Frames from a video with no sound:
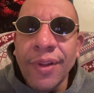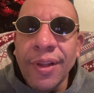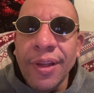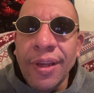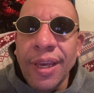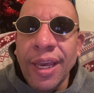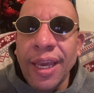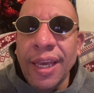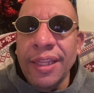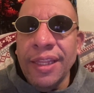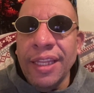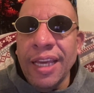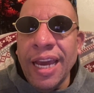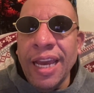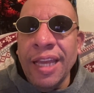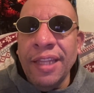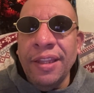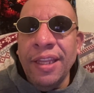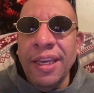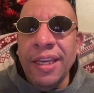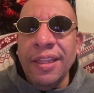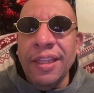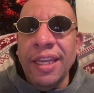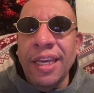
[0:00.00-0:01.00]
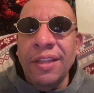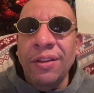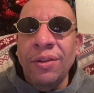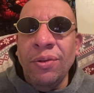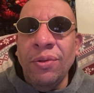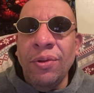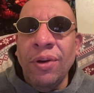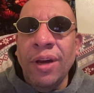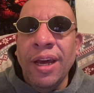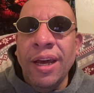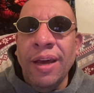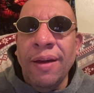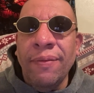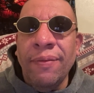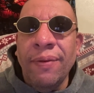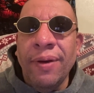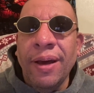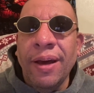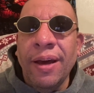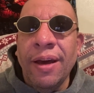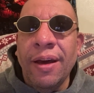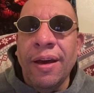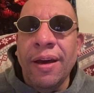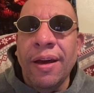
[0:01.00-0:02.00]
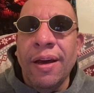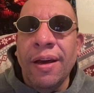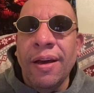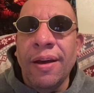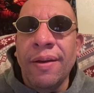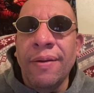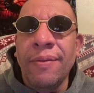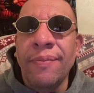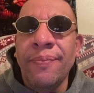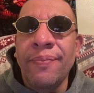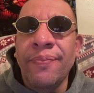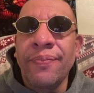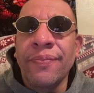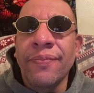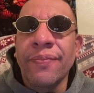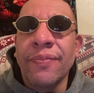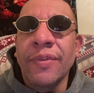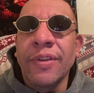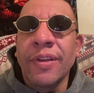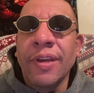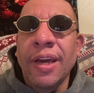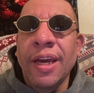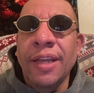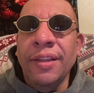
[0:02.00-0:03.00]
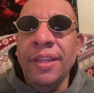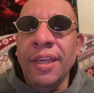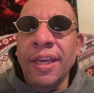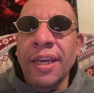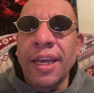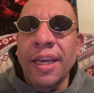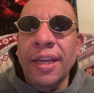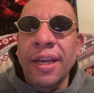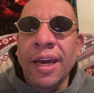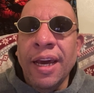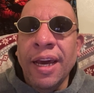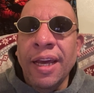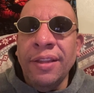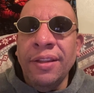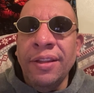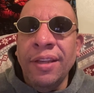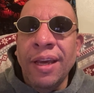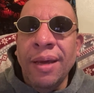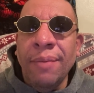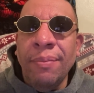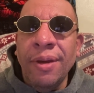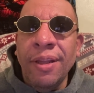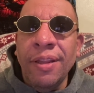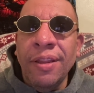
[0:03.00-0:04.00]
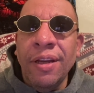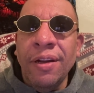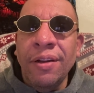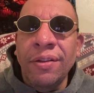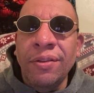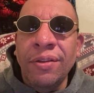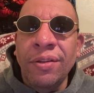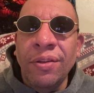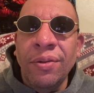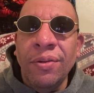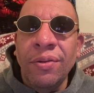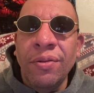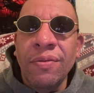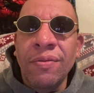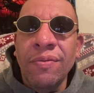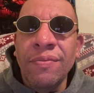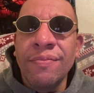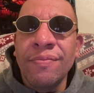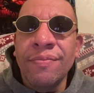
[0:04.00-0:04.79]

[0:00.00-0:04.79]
And I think they do have, I think a hot tub in there too.